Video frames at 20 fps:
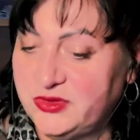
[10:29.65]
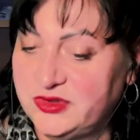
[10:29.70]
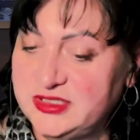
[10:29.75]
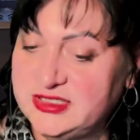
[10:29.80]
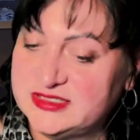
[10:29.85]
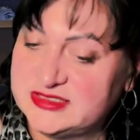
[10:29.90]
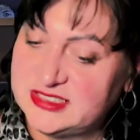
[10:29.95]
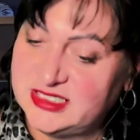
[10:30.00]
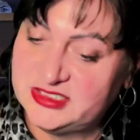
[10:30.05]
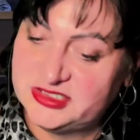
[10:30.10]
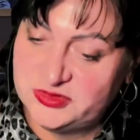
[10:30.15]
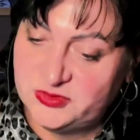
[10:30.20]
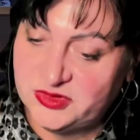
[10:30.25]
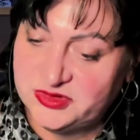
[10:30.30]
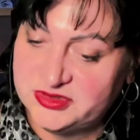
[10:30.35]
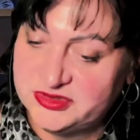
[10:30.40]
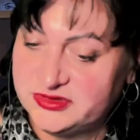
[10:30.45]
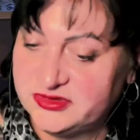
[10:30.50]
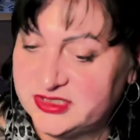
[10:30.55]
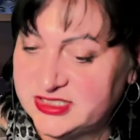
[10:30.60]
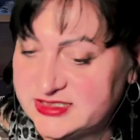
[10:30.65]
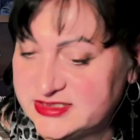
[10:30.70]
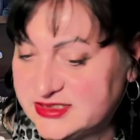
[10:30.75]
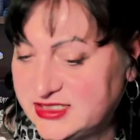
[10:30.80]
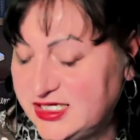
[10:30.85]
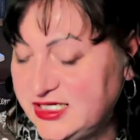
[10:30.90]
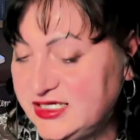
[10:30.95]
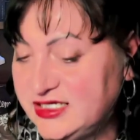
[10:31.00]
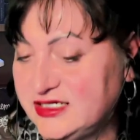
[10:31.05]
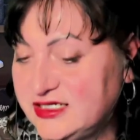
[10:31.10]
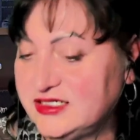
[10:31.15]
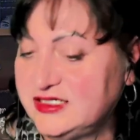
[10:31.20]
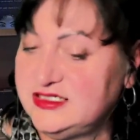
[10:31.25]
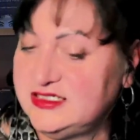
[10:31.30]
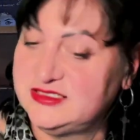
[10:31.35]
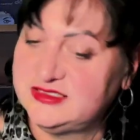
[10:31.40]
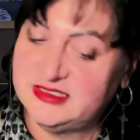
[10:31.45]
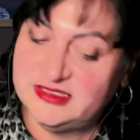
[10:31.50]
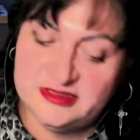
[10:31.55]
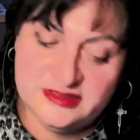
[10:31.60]
He said, you want to do this thing, and
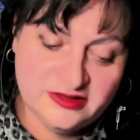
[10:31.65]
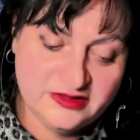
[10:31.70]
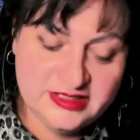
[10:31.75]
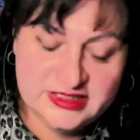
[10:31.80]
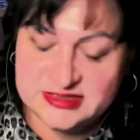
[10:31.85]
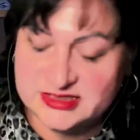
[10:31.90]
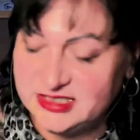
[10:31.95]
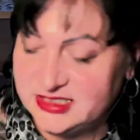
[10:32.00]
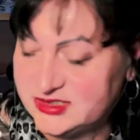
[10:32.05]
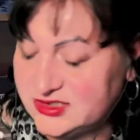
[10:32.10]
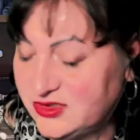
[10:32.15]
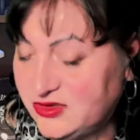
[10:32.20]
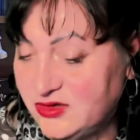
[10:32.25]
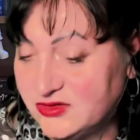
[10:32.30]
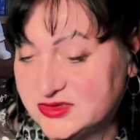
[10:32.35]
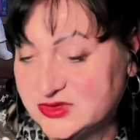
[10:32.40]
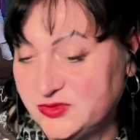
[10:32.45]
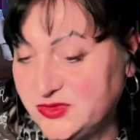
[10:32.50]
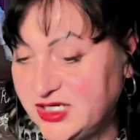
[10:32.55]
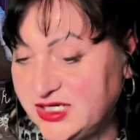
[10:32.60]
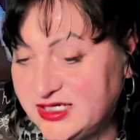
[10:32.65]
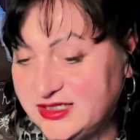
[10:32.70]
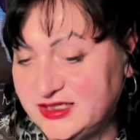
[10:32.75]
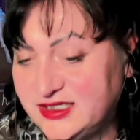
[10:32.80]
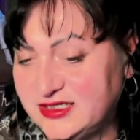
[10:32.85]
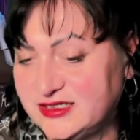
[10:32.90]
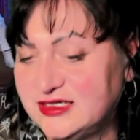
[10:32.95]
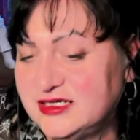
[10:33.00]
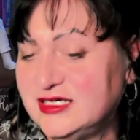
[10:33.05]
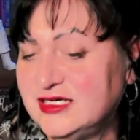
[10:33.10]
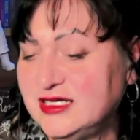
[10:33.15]
he's talked to me, and I think